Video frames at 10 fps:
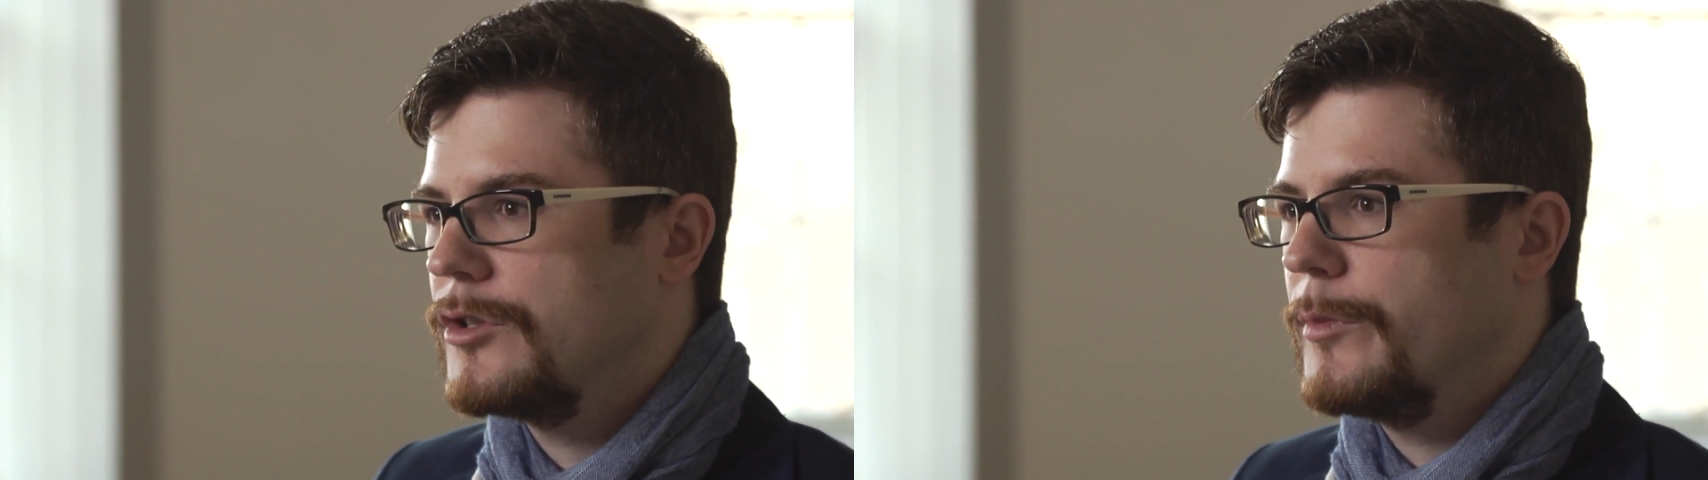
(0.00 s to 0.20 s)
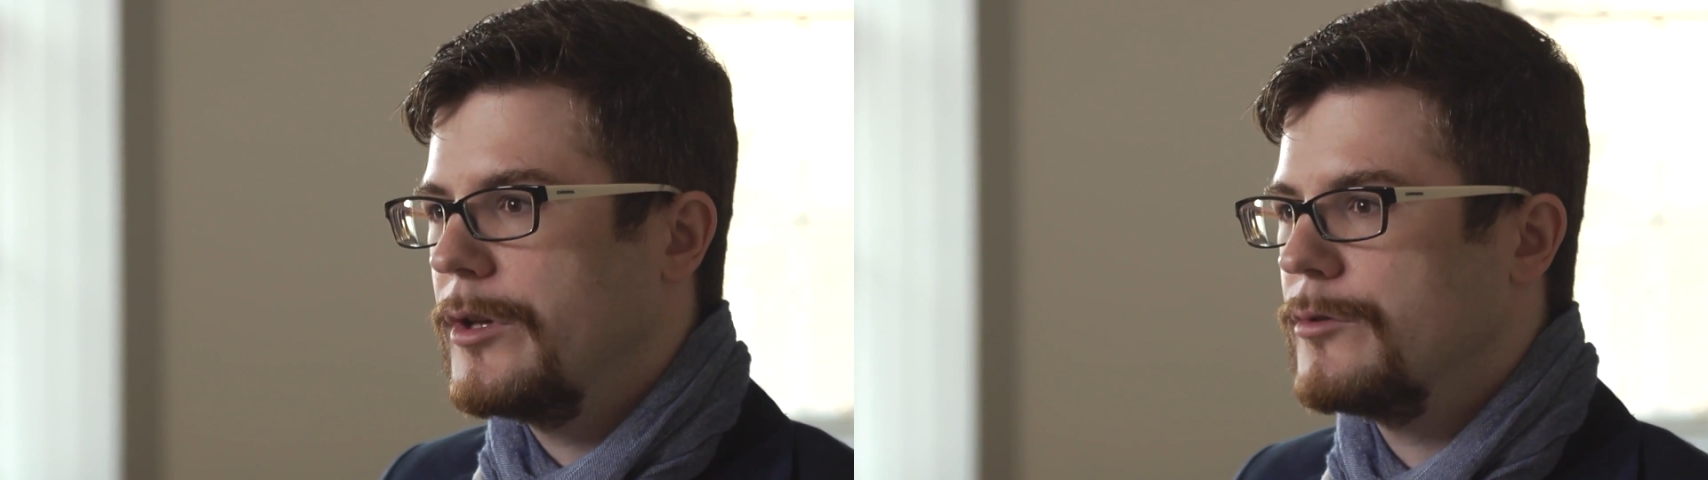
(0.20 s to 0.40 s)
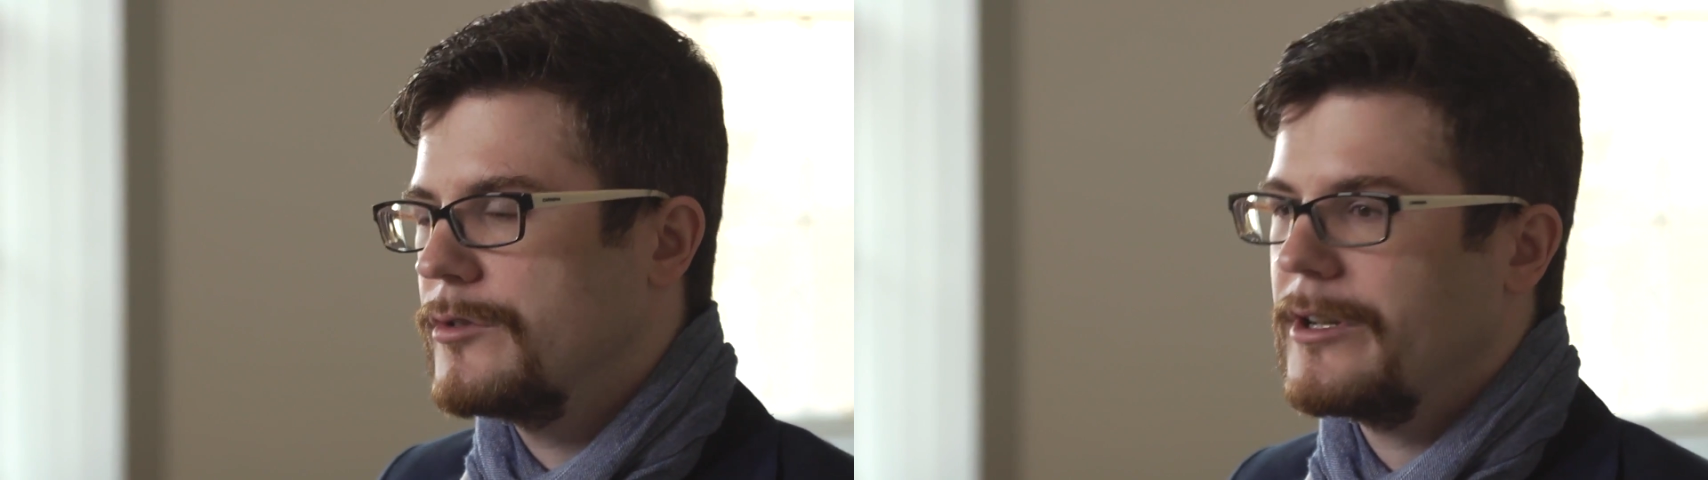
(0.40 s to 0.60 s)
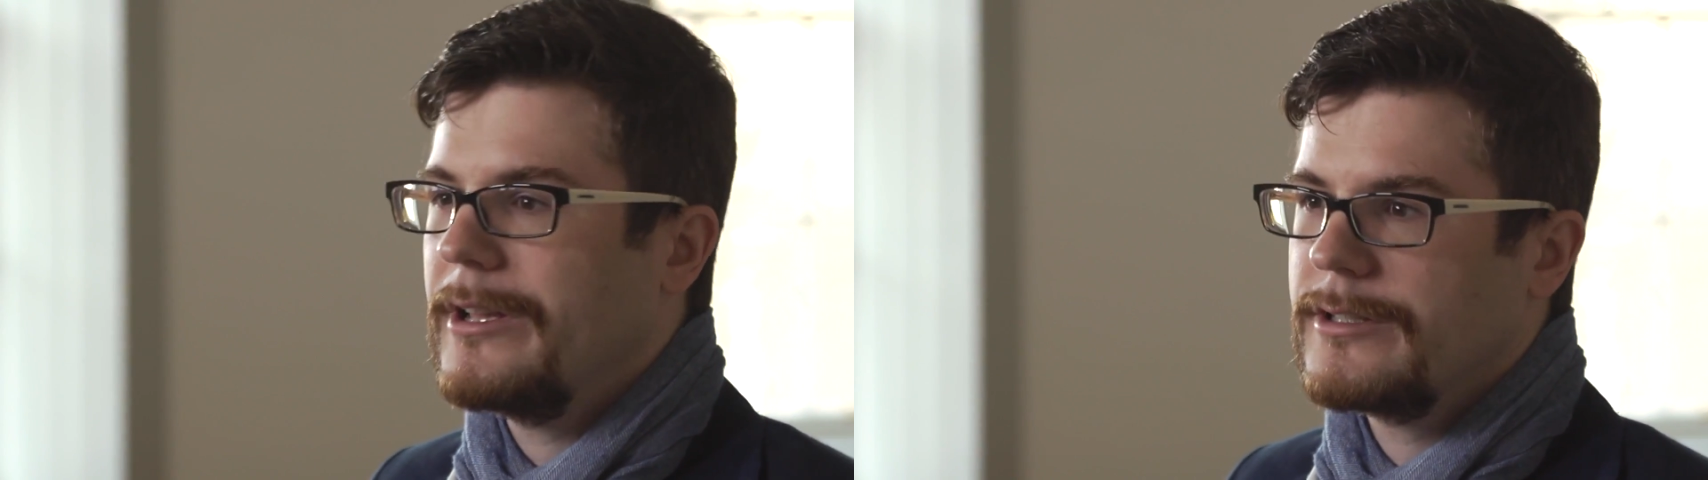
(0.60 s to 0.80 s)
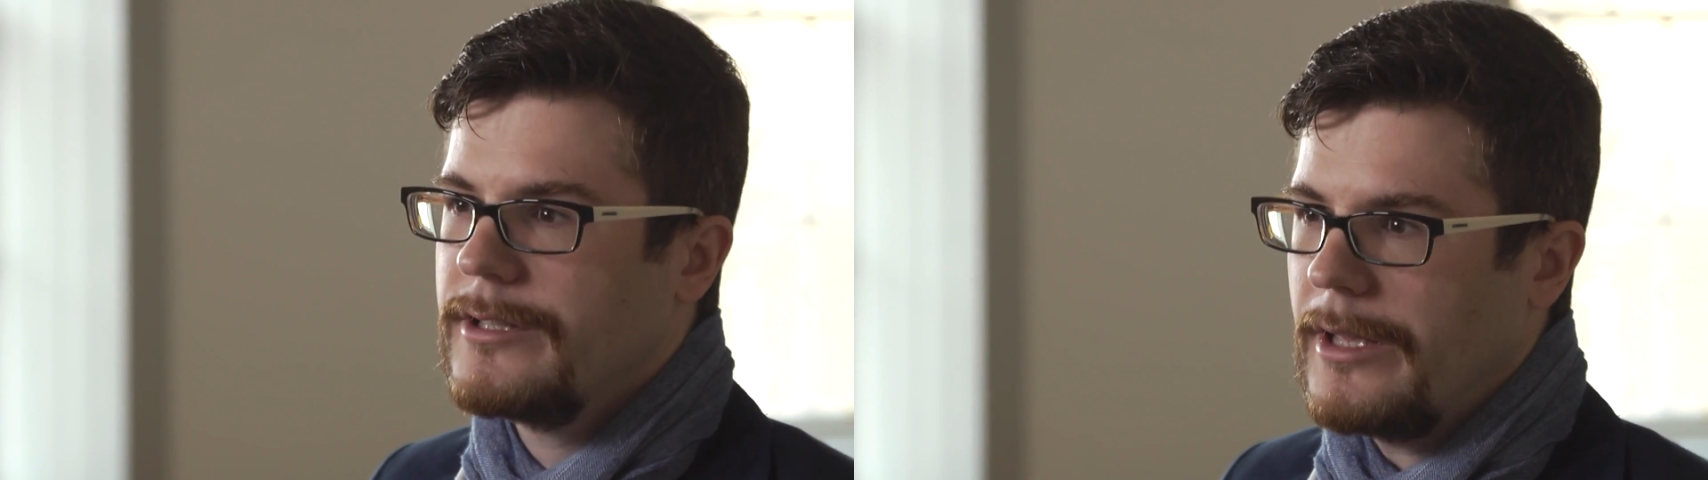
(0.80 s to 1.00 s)
you may use the
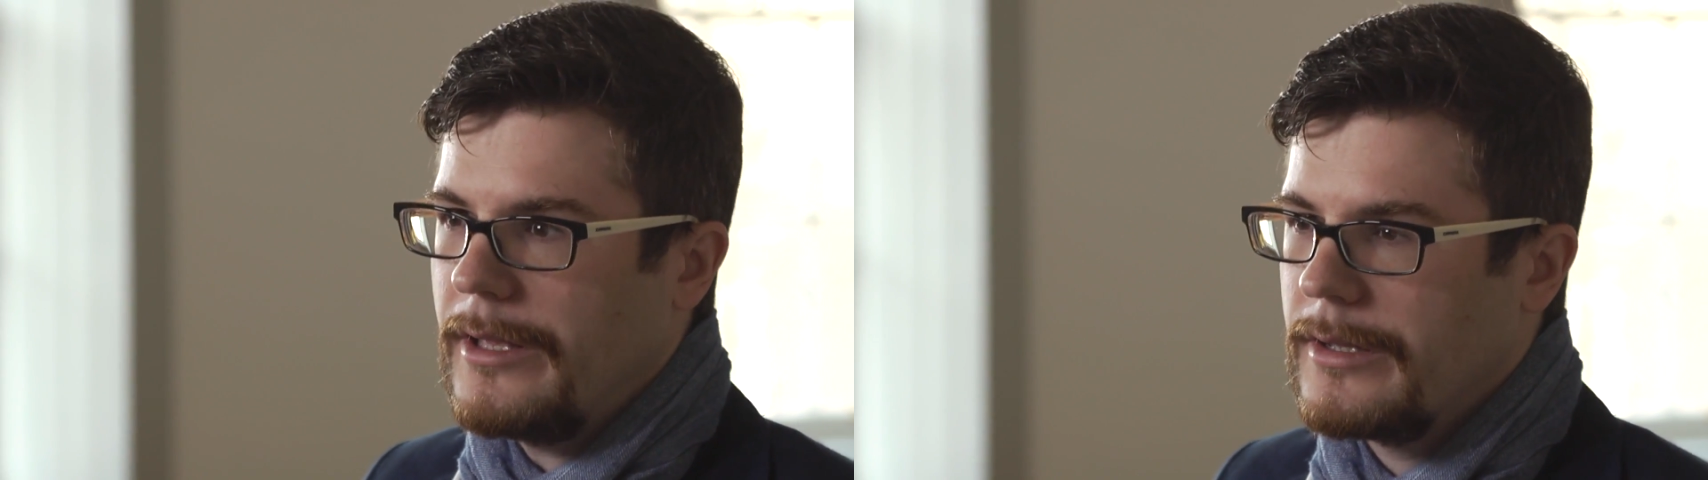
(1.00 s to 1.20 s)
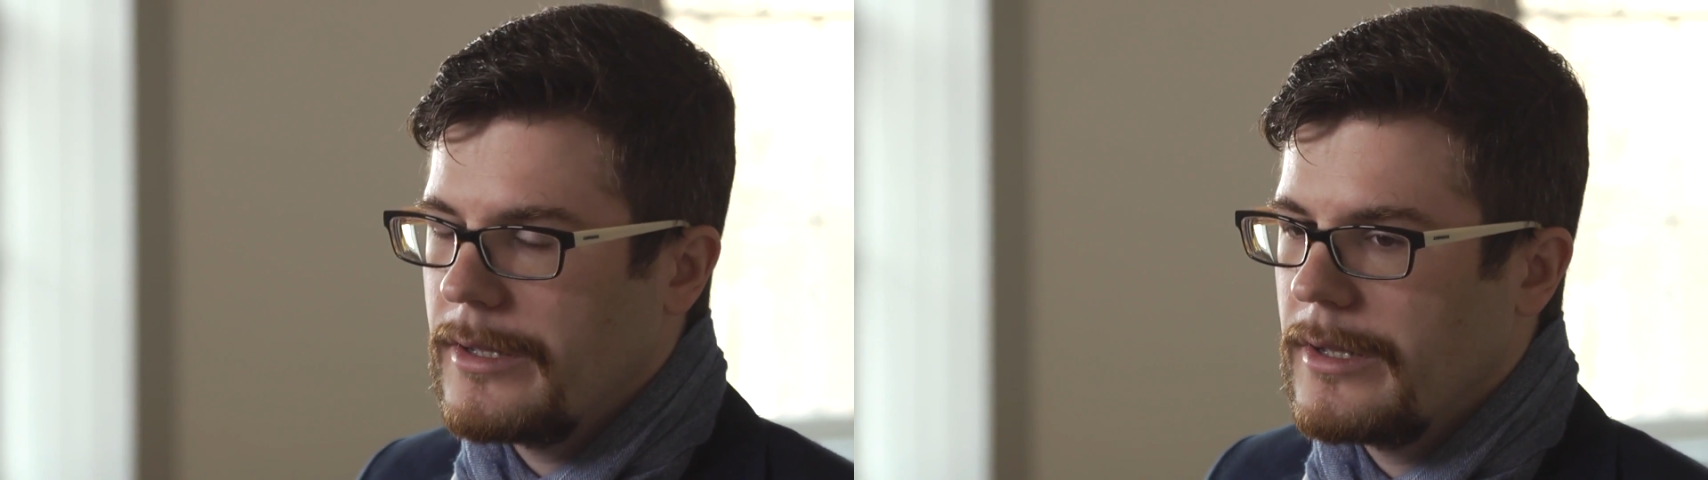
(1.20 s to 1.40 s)
next day